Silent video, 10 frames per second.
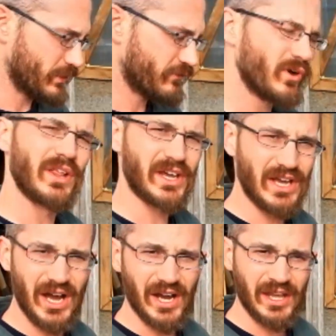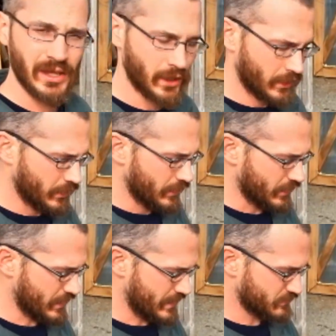be full of gunk.
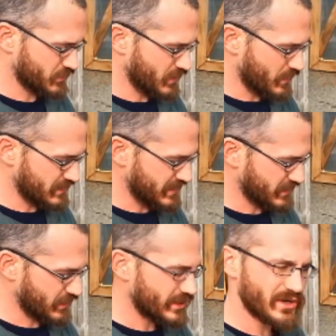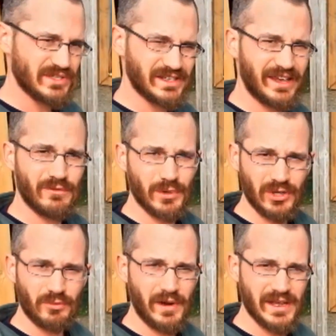Um, so you want to take the hose and give them a
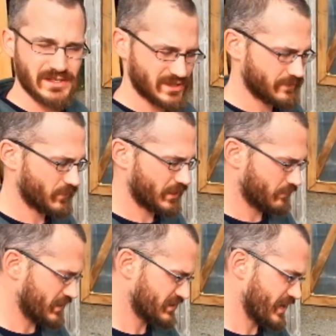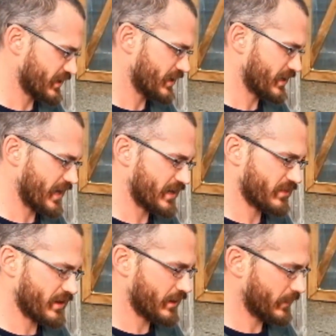good rinse, um, get that gunk out
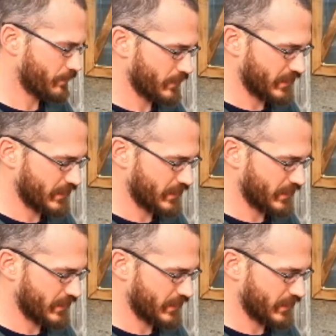of there,